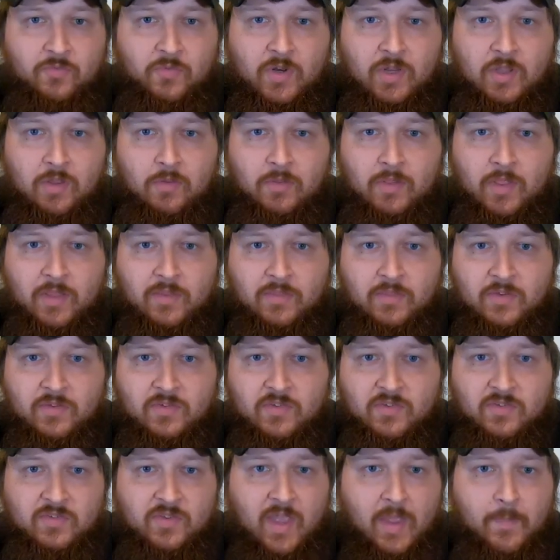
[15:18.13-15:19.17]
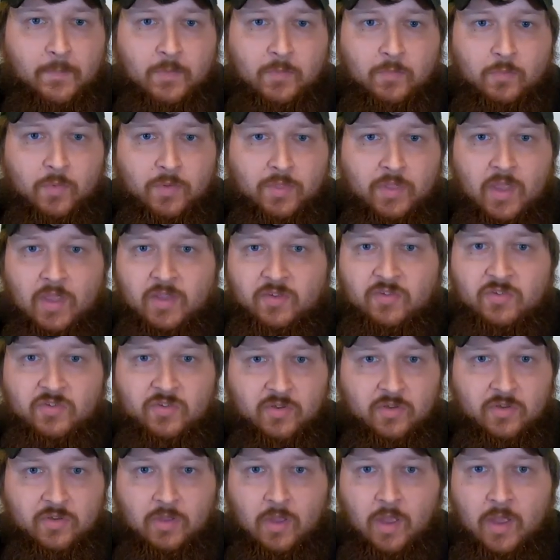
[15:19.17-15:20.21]
video like this that's happened with us
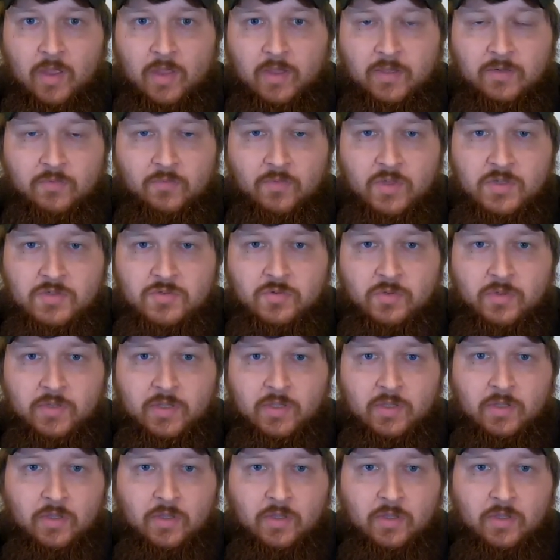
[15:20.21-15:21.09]
individually.